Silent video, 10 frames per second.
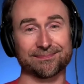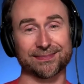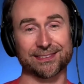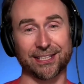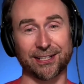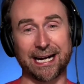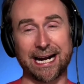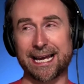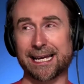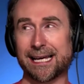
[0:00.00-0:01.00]
So
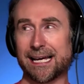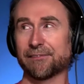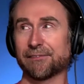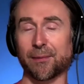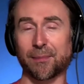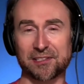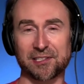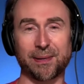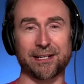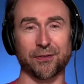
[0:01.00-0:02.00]
I very much
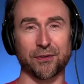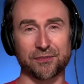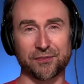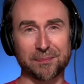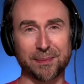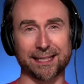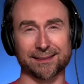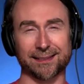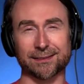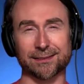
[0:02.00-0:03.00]
depend on those feedback
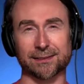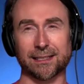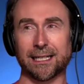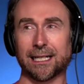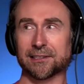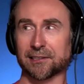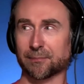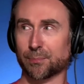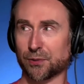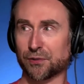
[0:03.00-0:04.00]
cycles to
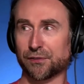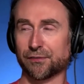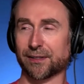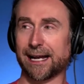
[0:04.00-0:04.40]
improve.